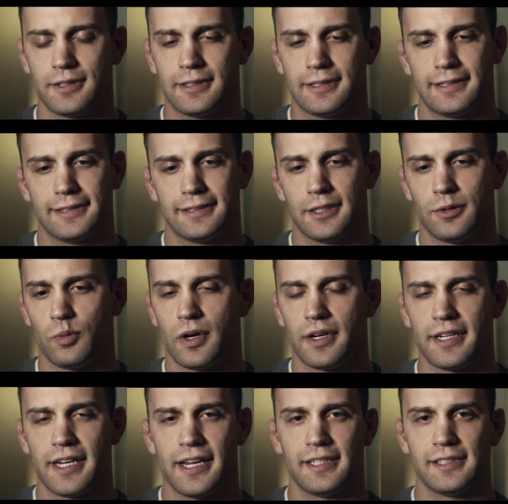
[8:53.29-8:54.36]
is that
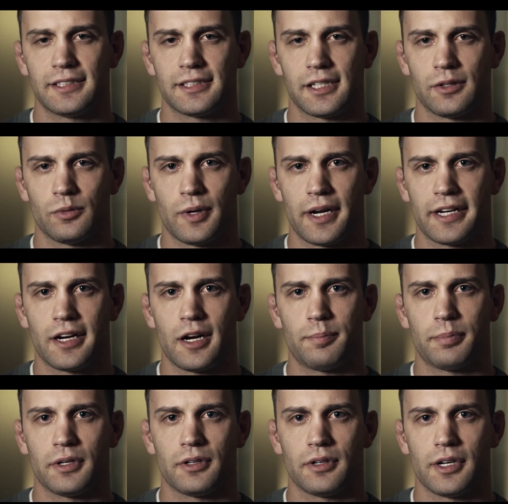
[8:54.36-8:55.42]
one day he's gonna wake
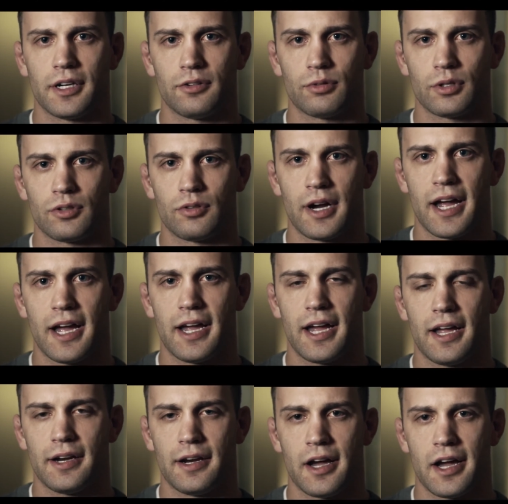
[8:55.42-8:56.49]
up and
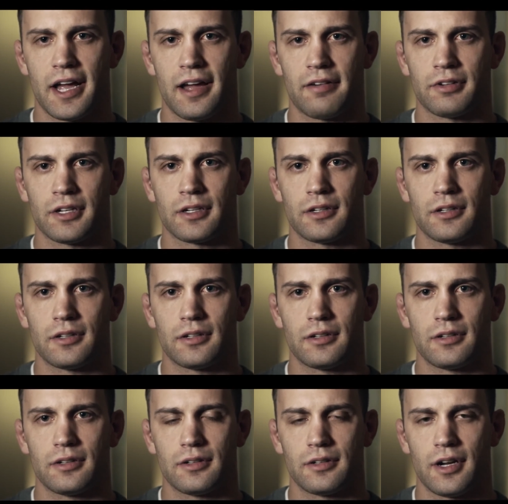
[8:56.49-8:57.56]
regret not having
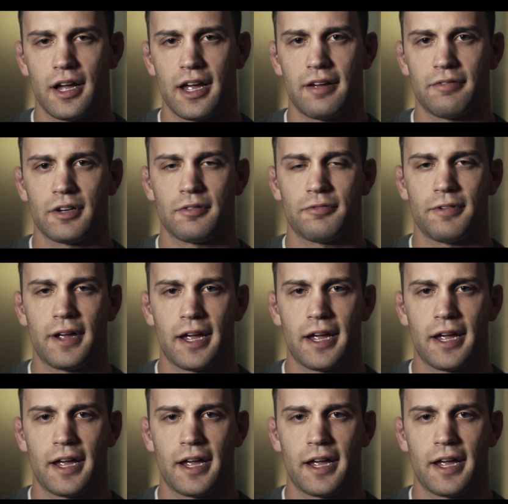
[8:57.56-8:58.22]
a